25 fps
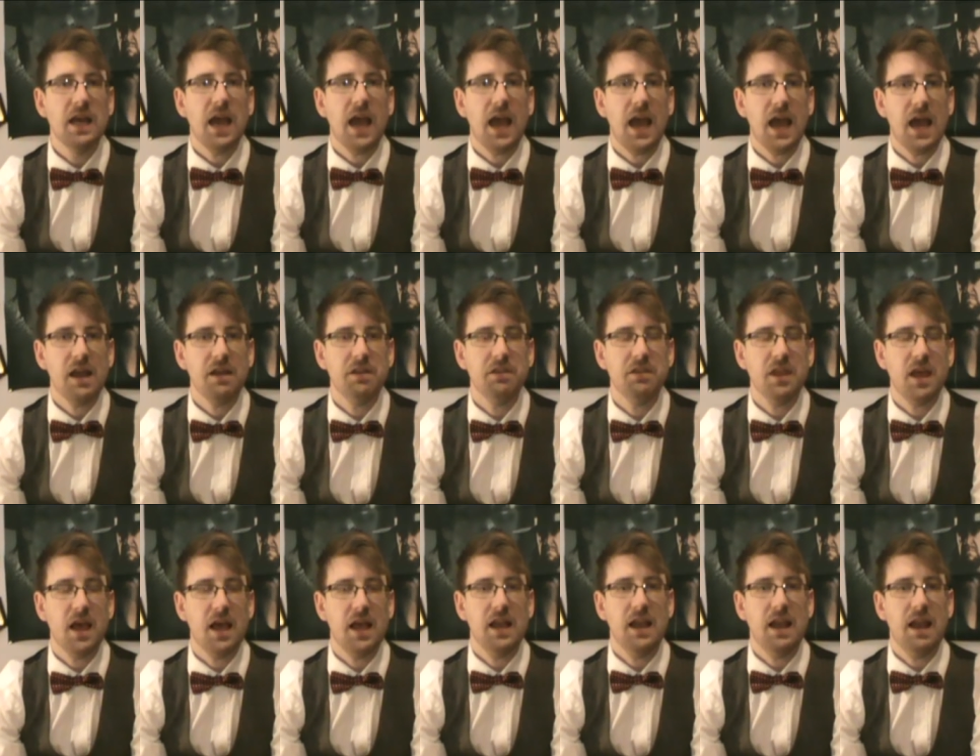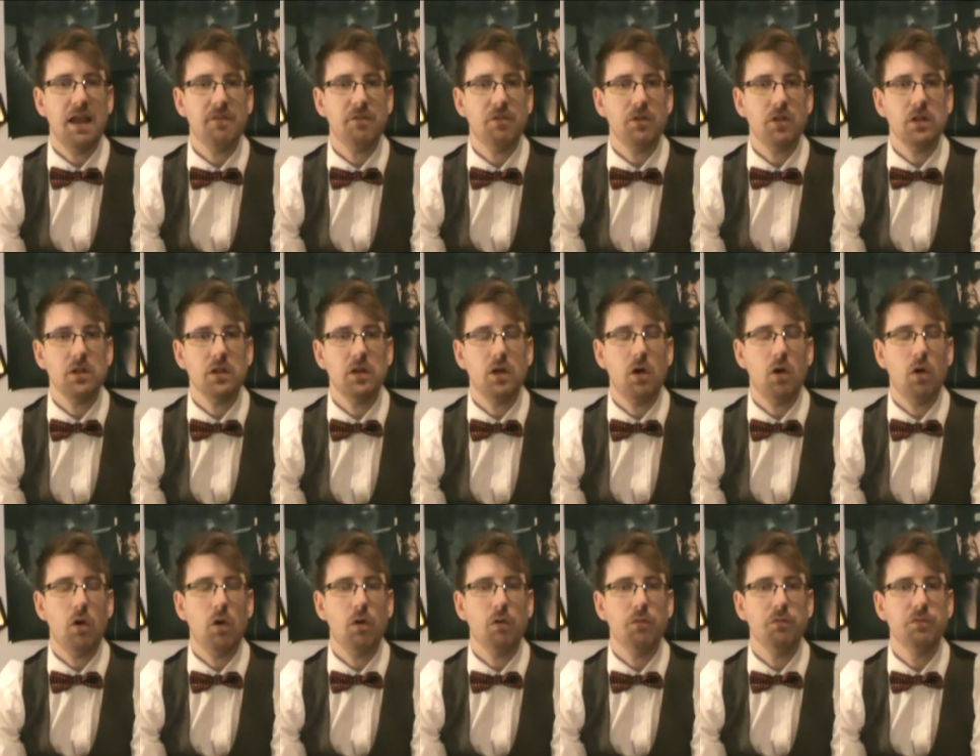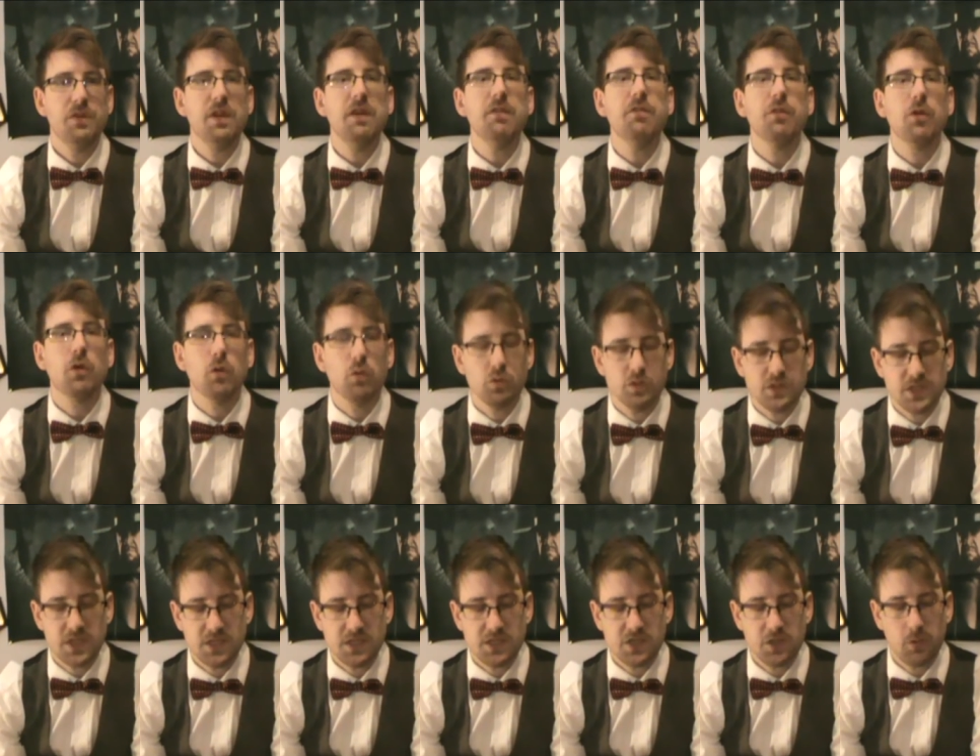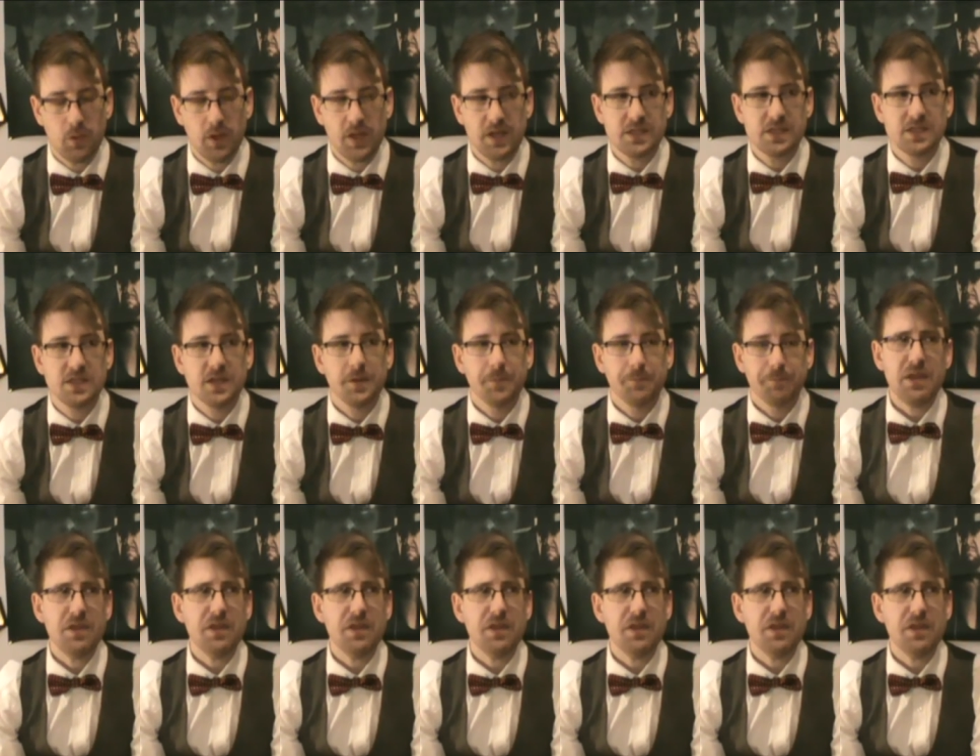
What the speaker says: add that level of difficulty to it.